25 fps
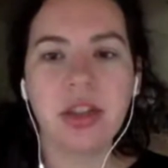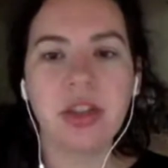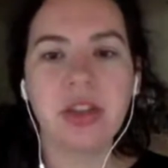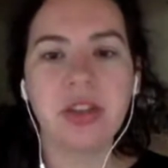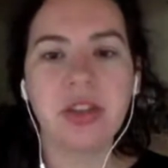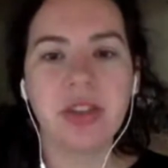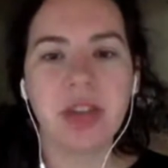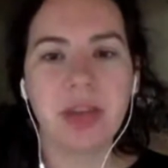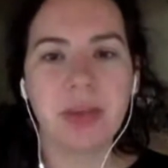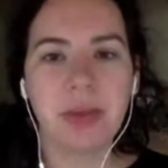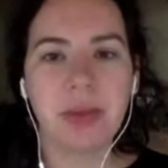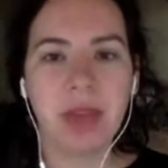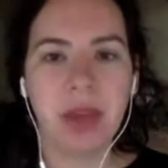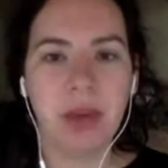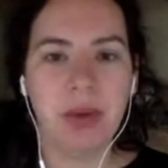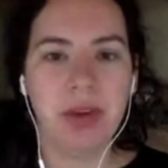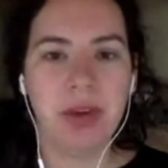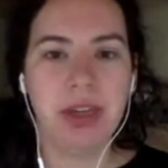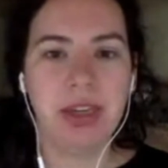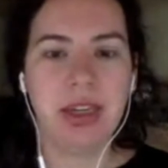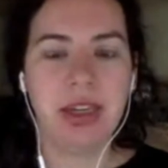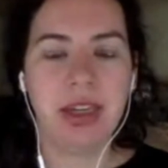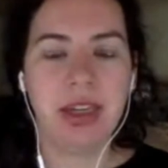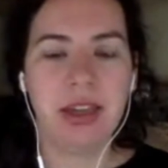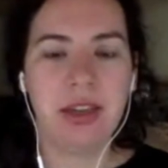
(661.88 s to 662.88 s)
Another example I
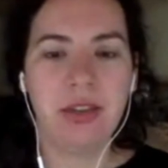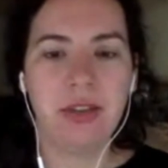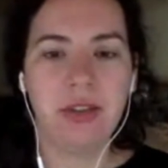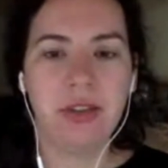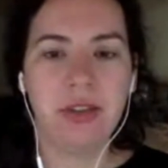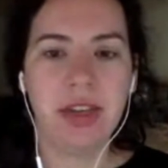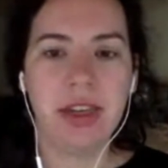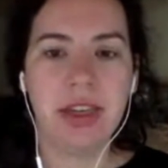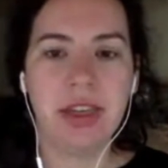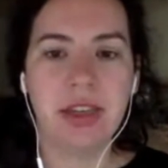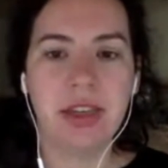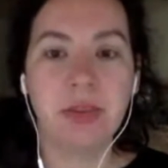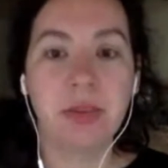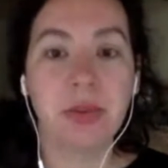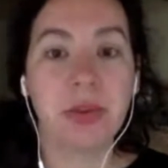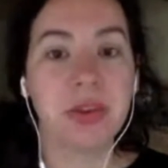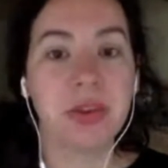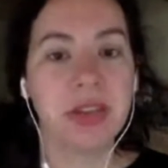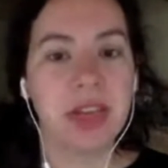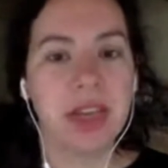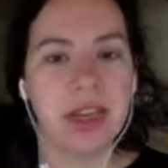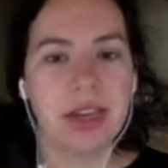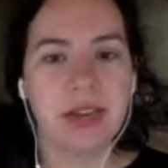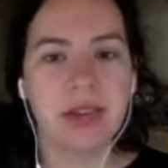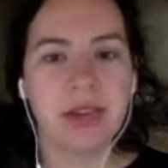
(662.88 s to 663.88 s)
want to give is
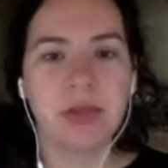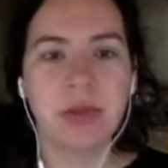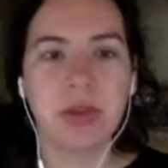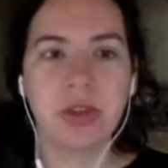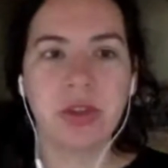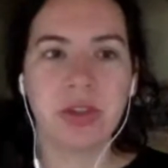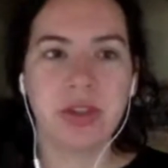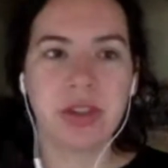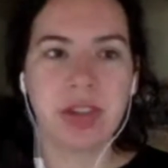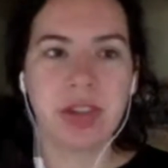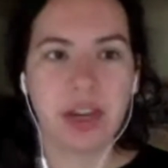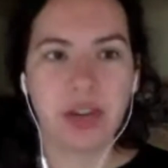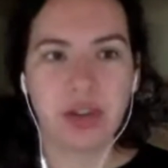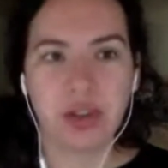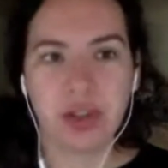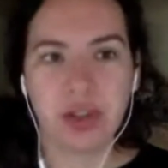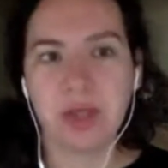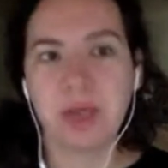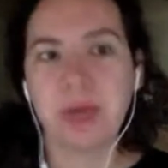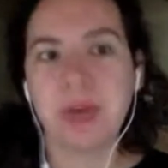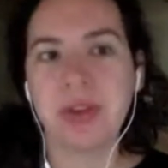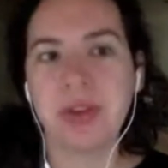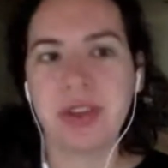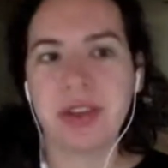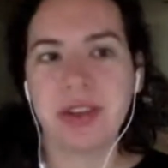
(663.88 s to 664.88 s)
Present, which is
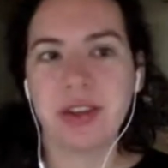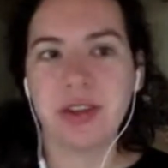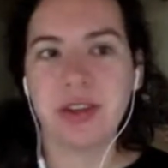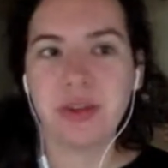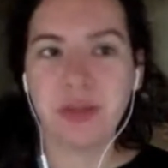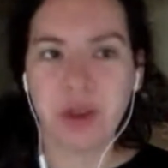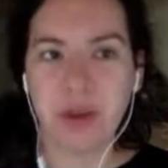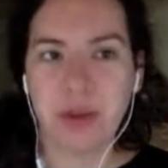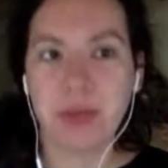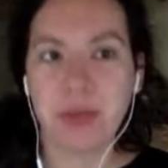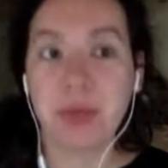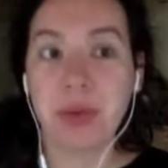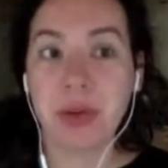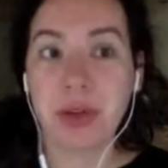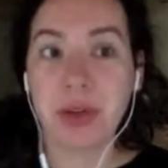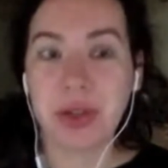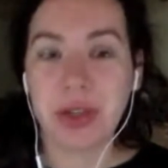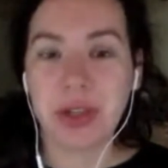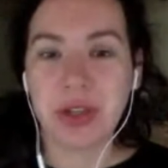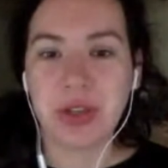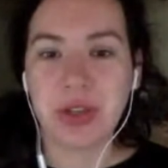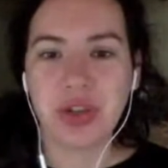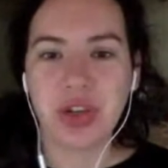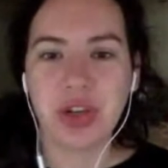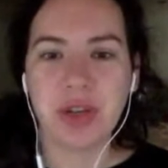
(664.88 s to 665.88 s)
actually presented from
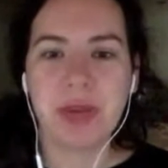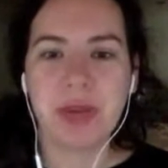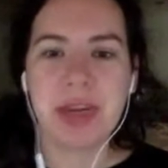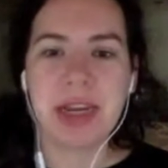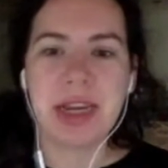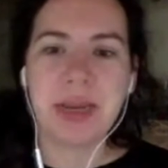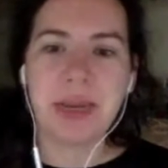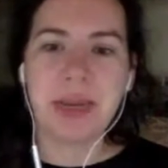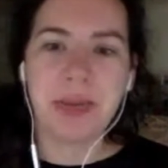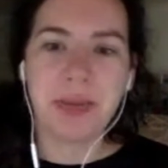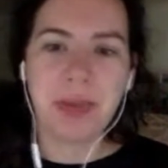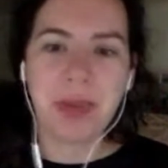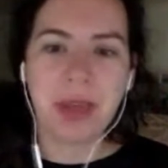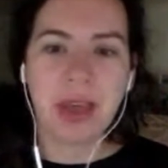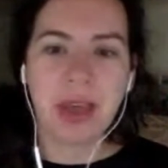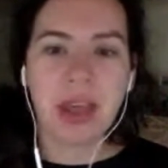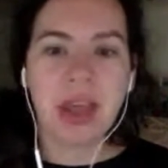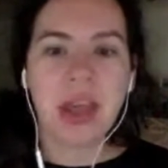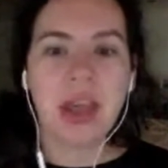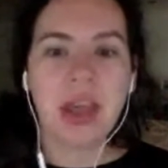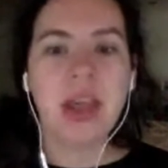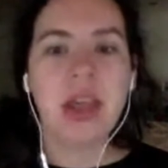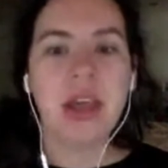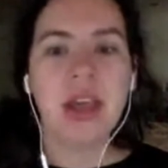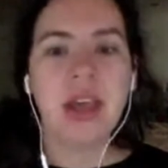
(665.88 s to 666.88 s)
Berlin, Germany.
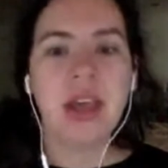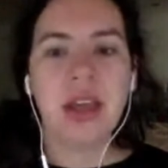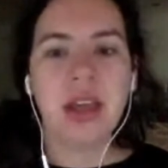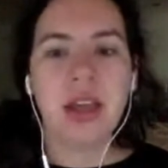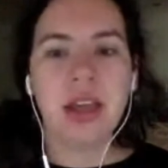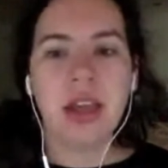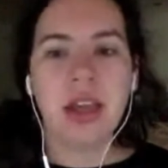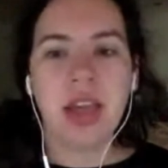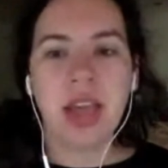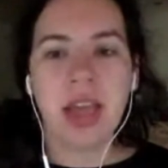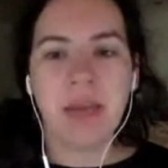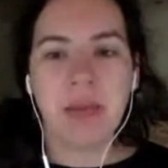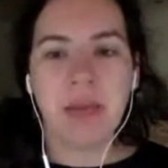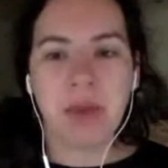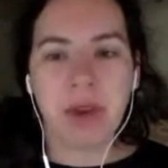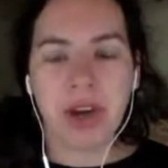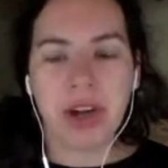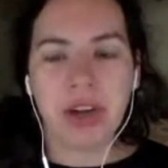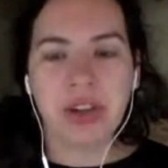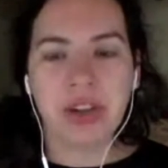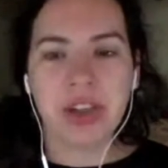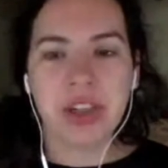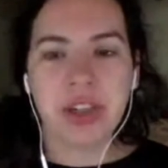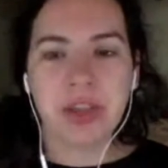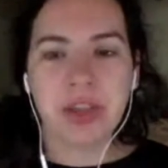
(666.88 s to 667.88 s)
In
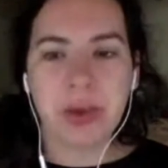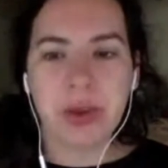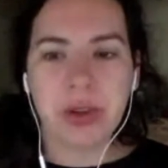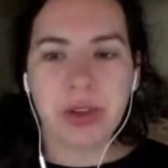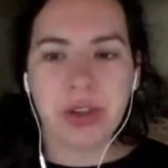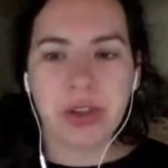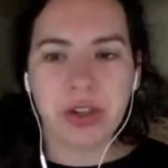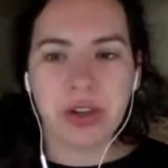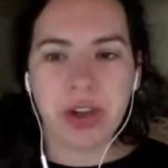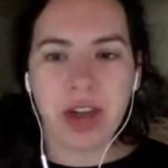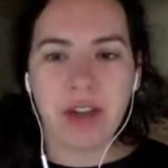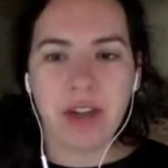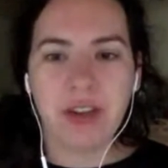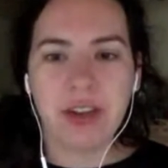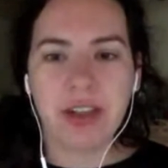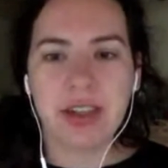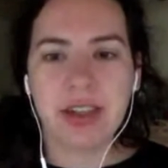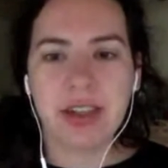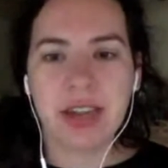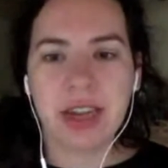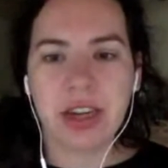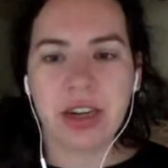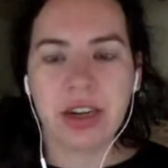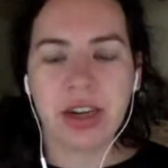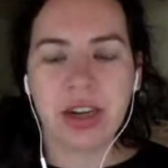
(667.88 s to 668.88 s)
March, I spoke to graphic
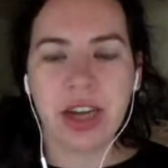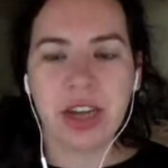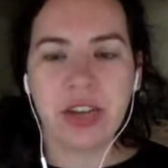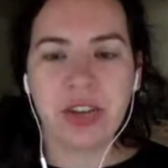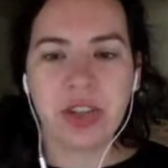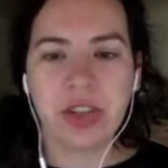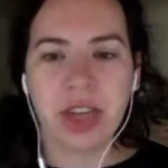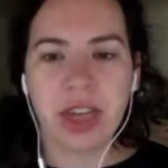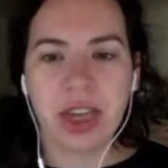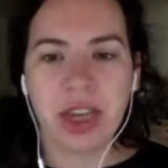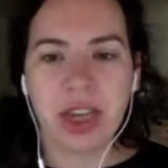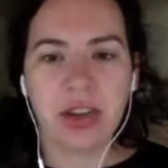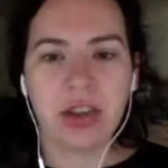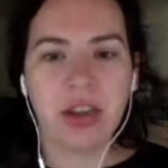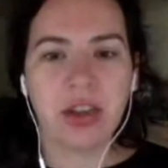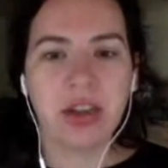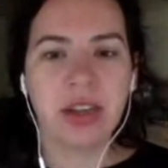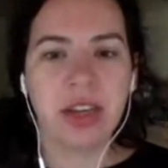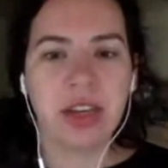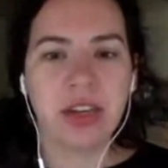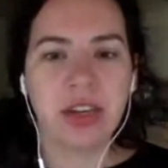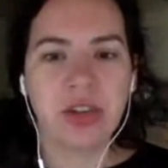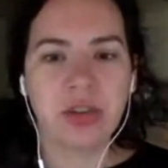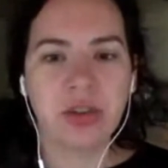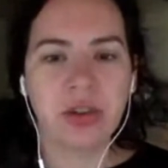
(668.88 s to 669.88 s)
designer, educator,
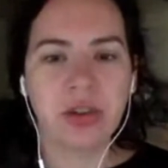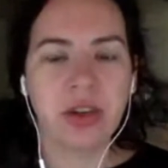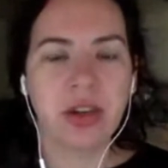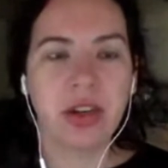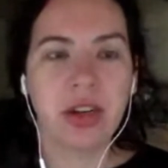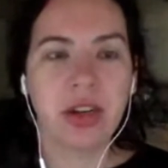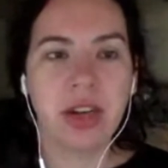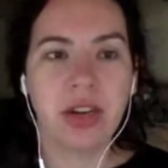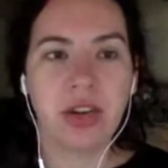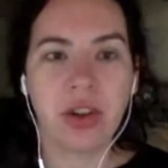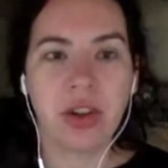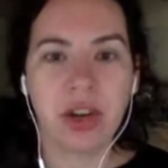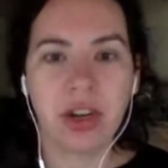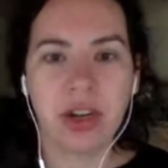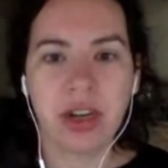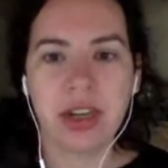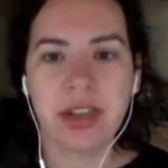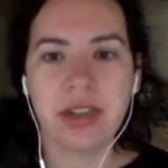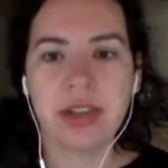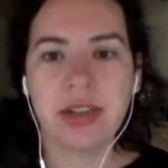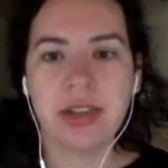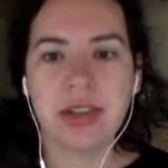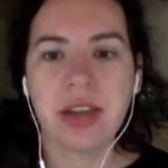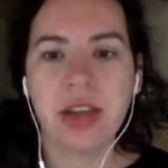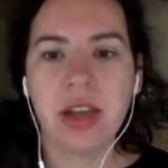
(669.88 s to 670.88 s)
lecturer, and
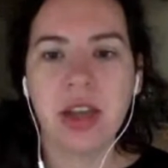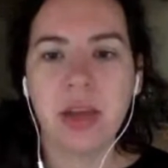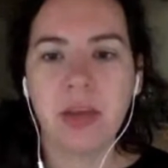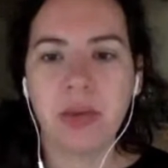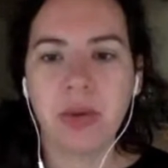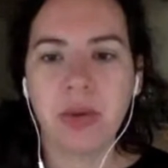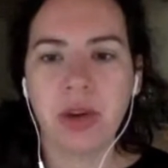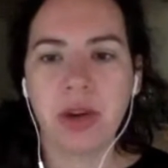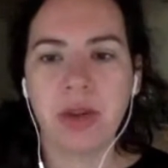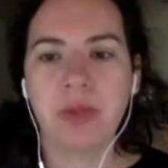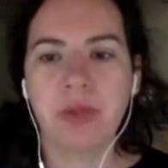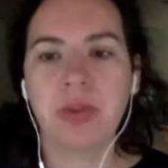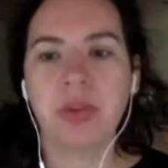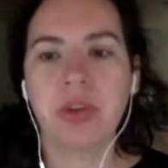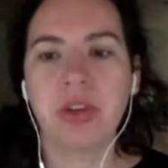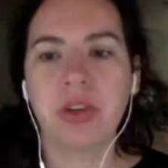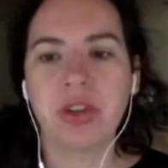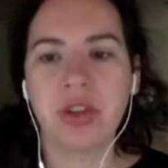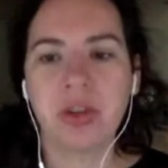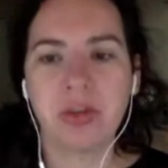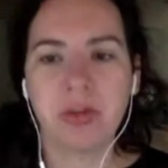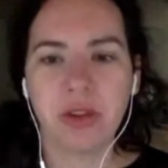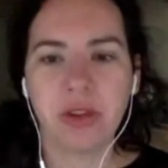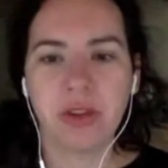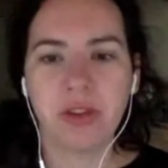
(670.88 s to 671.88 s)
artist Prem
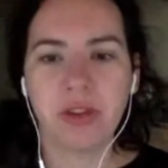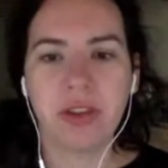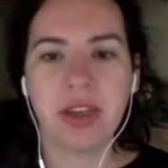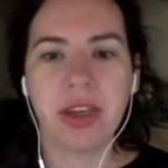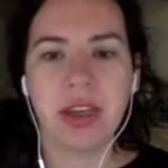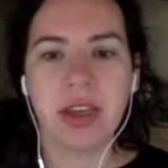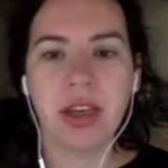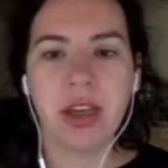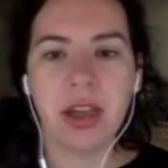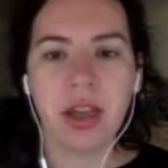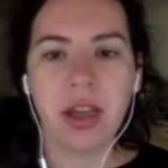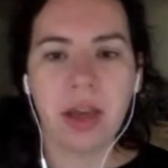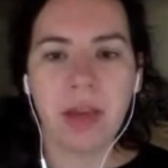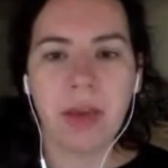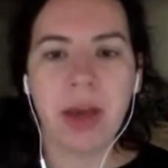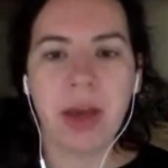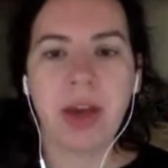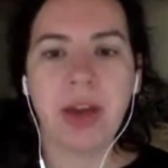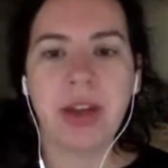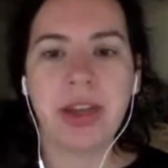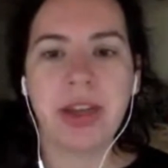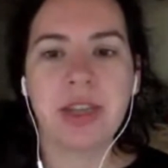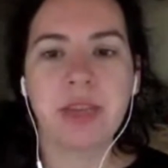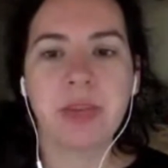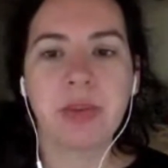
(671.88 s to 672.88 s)
Krishnamurthy
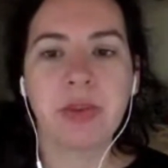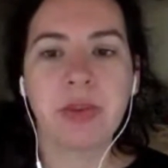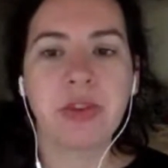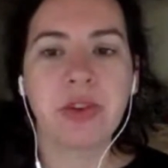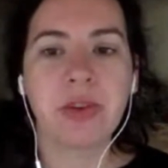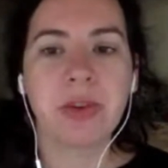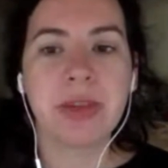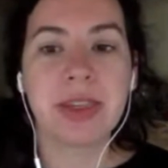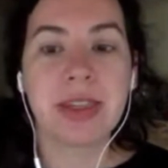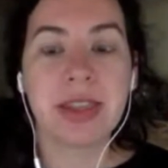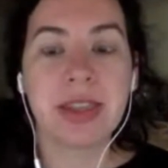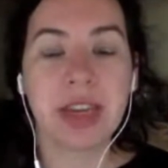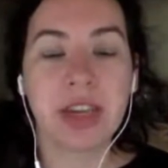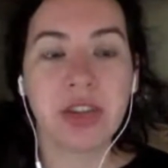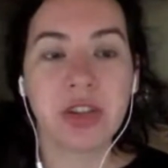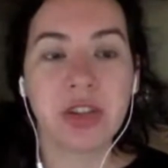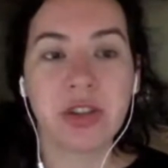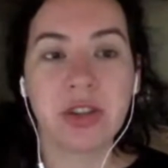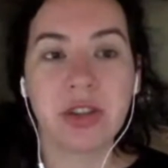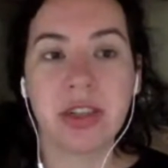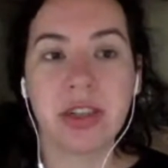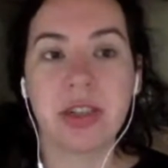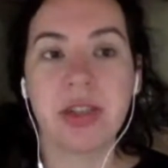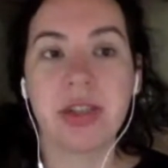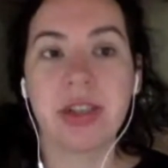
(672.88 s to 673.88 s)
about his performance
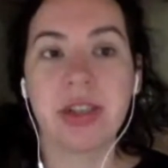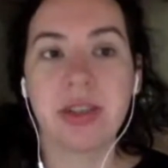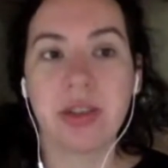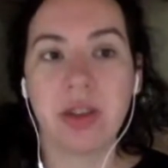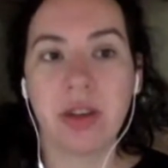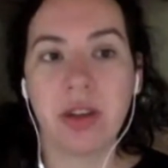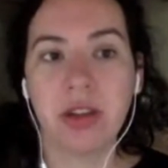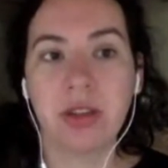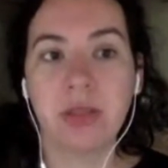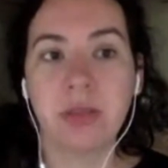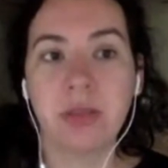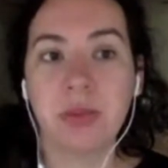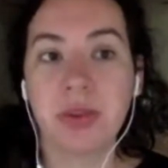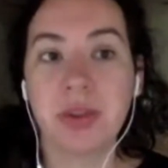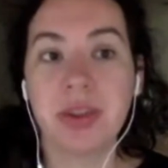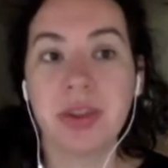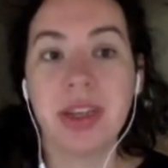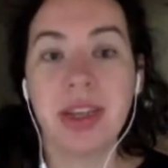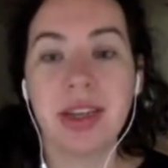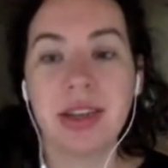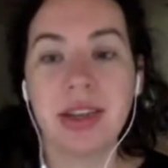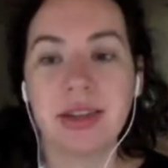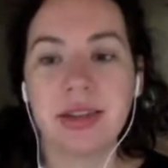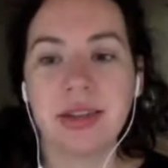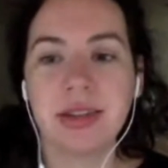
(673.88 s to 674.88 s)
lecture series called
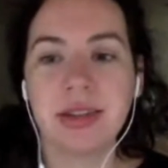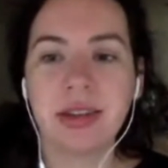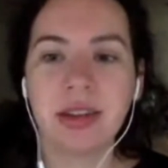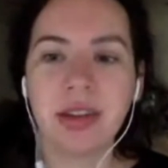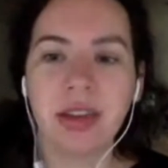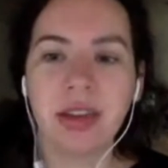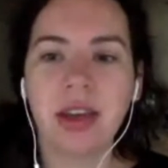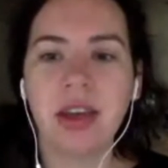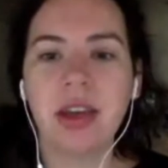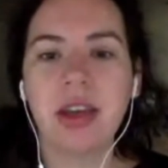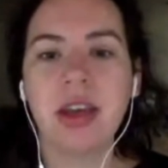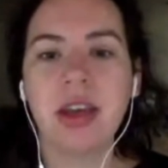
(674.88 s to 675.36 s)
Present.